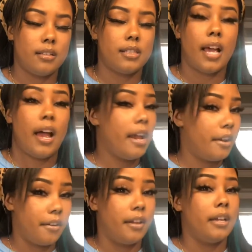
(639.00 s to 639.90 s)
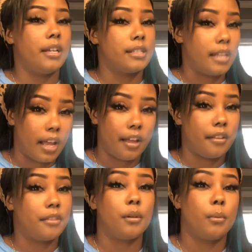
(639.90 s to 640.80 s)
Tiring is not
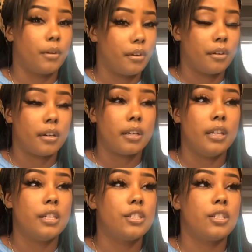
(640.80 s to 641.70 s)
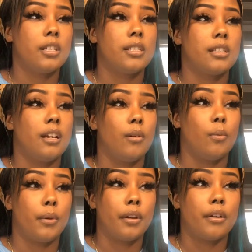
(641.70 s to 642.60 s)
the word. It's just a
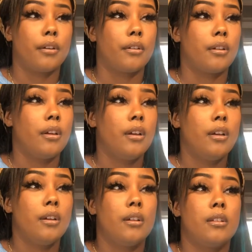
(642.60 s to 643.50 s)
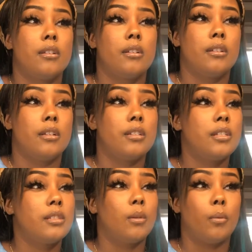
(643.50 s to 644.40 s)
weird, it's
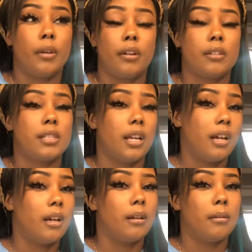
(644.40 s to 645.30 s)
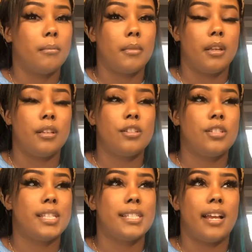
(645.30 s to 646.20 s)
just a weird time, and it's
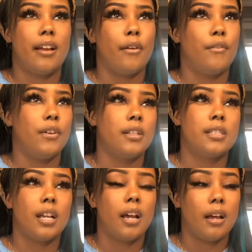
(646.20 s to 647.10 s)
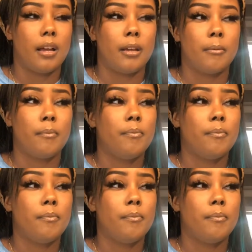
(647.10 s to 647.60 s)
just not a fun time.